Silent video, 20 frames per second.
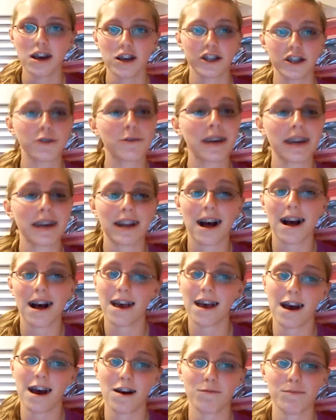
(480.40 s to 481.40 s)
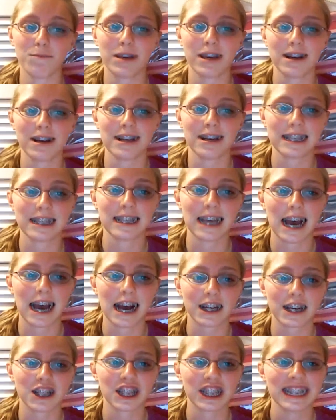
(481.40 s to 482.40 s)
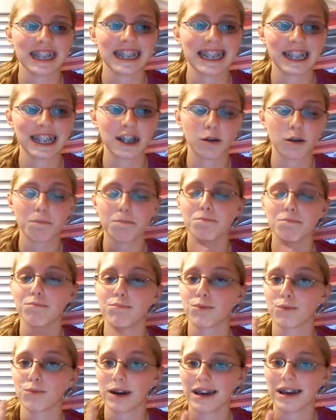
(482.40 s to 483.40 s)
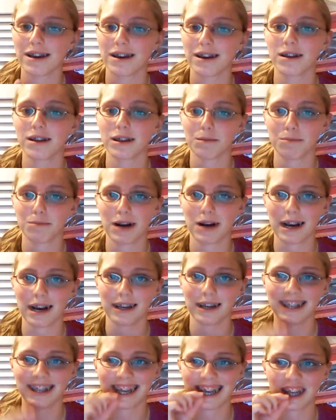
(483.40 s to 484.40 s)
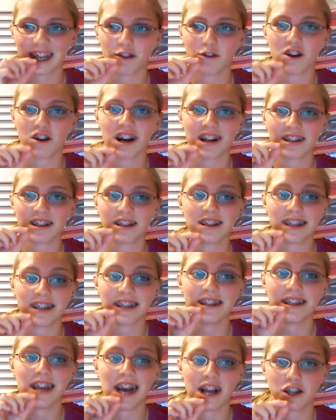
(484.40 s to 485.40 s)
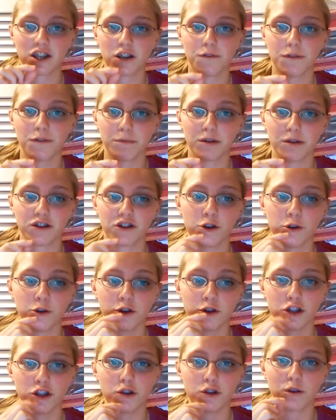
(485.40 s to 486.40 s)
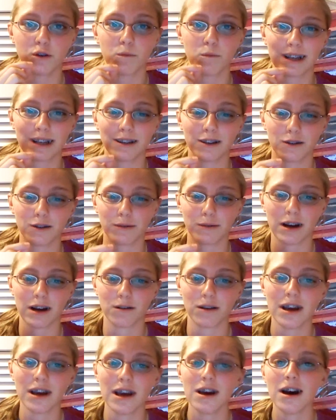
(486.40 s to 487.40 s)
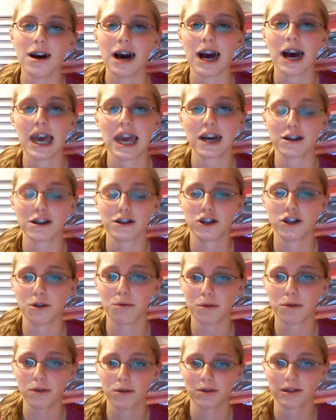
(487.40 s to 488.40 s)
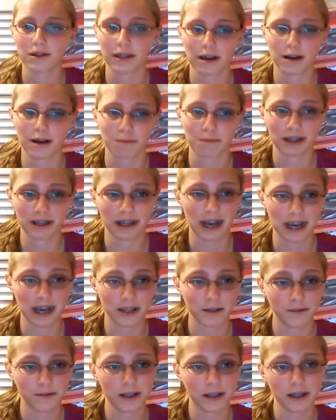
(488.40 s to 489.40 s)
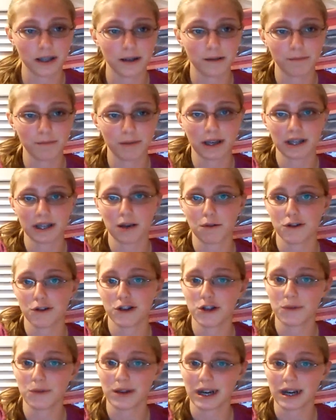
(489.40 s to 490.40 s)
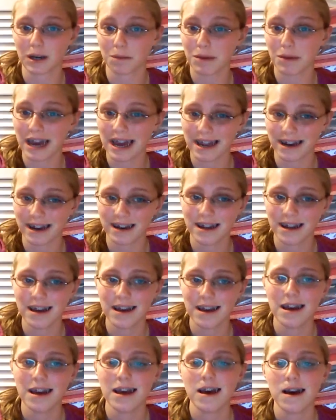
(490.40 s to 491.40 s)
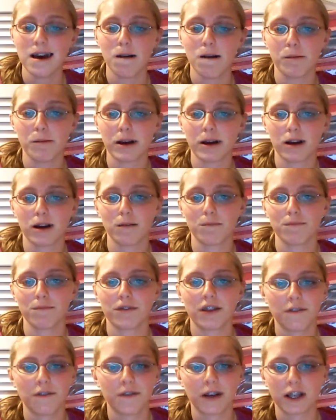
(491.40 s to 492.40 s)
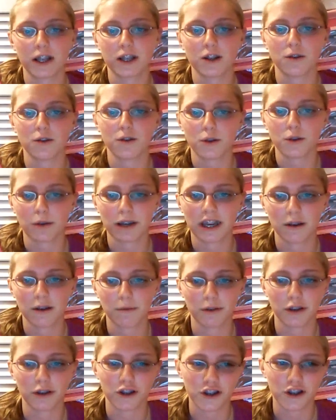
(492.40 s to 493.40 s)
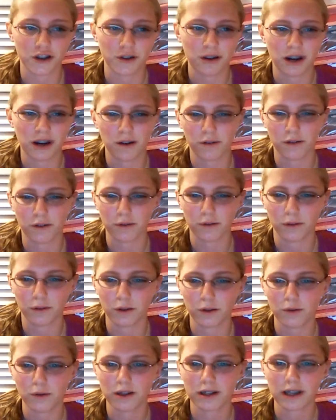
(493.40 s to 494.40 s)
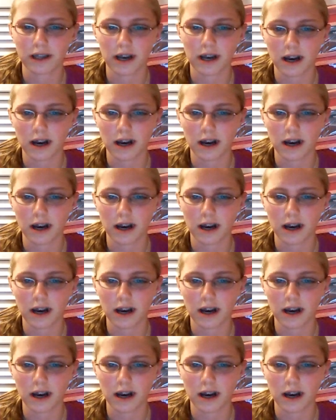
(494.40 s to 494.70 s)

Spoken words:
you cannot have because actually it'll break the bracket. Like it'll detach it from your tooth so you can wiggle it around. I had 2 of those on my last visit because I was chewing on a pen, but they fixed those, so I can't really show you how they're loose.